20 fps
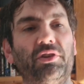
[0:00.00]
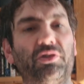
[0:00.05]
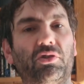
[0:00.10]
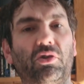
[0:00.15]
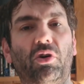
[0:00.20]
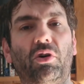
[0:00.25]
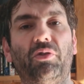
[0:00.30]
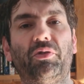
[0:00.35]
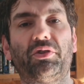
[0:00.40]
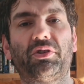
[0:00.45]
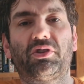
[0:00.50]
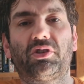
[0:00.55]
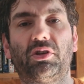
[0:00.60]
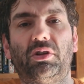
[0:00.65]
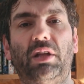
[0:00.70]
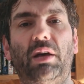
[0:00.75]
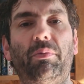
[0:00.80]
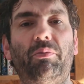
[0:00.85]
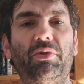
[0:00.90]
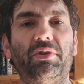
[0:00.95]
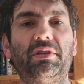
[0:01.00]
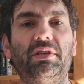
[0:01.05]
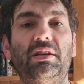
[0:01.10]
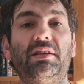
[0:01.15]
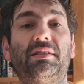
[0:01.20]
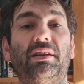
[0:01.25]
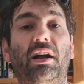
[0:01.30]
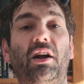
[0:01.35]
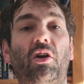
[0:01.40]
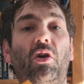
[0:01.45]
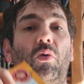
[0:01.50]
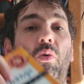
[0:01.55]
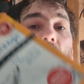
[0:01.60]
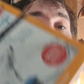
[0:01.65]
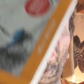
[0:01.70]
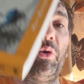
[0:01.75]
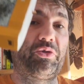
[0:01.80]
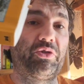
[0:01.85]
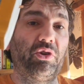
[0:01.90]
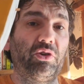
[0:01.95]
So the celebrities that are
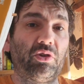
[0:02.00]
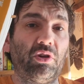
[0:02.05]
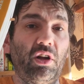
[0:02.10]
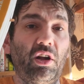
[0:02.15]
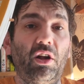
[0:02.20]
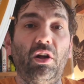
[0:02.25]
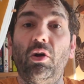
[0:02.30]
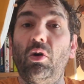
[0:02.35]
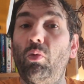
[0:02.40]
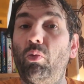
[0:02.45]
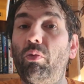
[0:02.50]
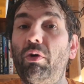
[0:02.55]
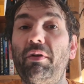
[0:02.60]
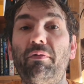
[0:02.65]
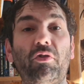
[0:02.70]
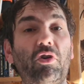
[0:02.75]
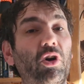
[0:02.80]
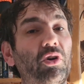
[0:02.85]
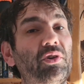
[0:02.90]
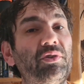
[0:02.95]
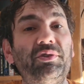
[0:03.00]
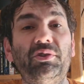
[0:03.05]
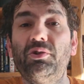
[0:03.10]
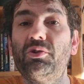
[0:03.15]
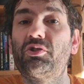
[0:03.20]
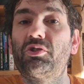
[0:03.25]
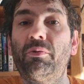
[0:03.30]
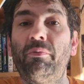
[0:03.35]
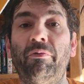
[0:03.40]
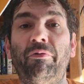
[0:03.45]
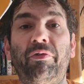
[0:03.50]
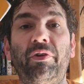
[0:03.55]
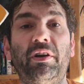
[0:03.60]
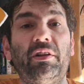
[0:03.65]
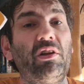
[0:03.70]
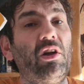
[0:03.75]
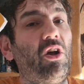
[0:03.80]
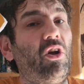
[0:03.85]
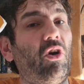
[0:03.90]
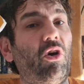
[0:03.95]
quoted, we've got to do
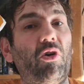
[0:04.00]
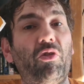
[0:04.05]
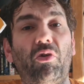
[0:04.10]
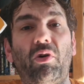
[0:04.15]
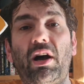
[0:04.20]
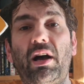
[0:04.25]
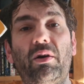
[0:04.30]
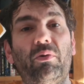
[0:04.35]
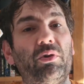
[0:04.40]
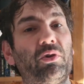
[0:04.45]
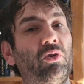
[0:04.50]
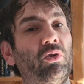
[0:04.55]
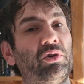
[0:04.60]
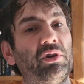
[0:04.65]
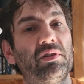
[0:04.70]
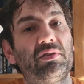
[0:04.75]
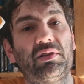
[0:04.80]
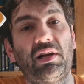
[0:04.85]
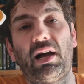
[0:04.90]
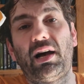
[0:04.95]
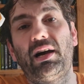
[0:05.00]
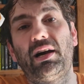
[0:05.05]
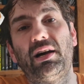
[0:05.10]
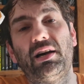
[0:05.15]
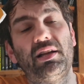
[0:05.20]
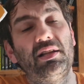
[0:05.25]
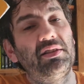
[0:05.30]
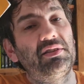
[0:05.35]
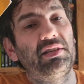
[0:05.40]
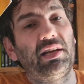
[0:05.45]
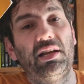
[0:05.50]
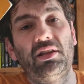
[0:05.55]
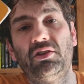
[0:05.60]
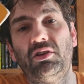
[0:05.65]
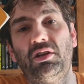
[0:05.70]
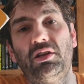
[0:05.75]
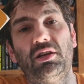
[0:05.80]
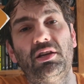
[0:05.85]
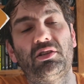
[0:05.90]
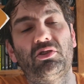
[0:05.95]
something. Otherwise, we're going to die in
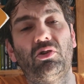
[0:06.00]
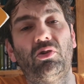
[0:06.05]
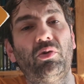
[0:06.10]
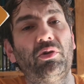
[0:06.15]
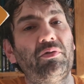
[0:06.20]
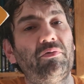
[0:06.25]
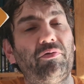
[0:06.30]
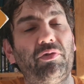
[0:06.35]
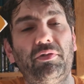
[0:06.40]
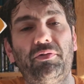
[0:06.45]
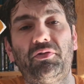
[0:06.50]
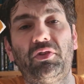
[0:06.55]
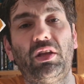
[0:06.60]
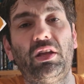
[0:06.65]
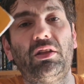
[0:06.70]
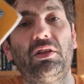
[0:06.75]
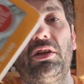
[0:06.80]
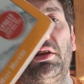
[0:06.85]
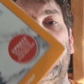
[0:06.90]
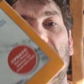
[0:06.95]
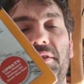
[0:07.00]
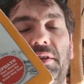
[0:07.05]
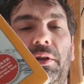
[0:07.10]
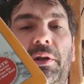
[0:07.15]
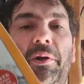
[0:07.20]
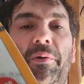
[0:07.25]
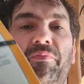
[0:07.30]
10 years or in 15 years.